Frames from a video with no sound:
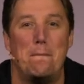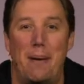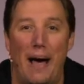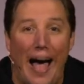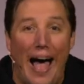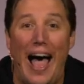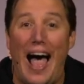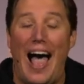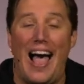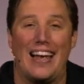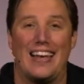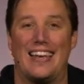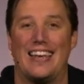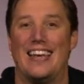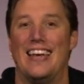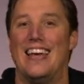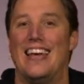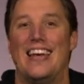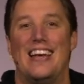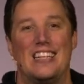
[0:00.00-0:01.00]
back.
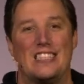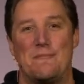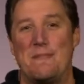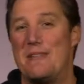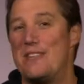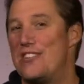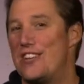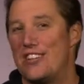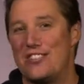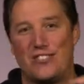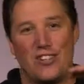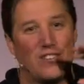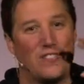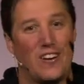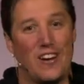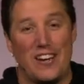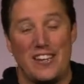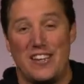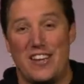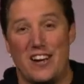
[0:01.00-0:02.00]
It's been just
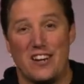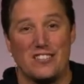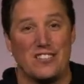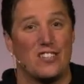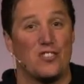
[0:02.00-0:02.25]
over a year